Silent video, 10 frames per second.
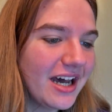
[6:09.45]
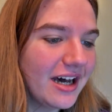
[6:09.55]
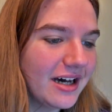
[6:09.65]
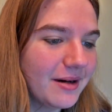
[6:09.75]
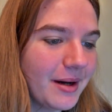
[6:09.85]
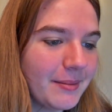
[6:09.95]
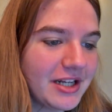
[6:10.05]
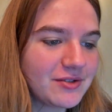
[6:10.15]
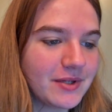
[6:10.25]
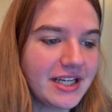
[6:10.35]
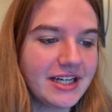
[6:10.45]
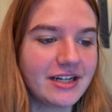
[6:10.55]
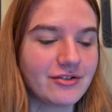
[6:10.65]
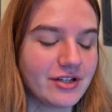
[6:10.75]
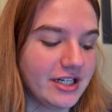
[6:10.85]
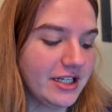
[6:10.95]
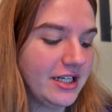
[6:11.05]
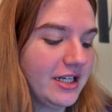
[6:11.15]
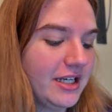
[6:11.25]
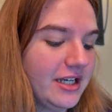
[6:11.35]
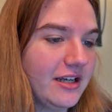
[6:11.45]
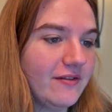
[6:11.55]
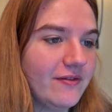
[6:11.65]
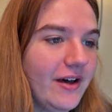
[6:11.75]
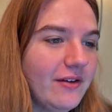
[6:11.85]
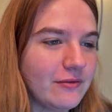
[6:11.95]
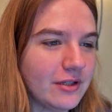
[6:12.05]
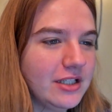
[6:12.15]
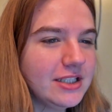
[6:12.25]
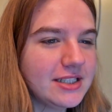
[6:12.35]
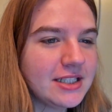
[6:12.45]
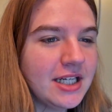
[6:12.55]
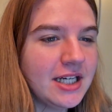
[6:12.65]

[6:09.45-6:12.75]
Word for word: I'm at 2,805 words,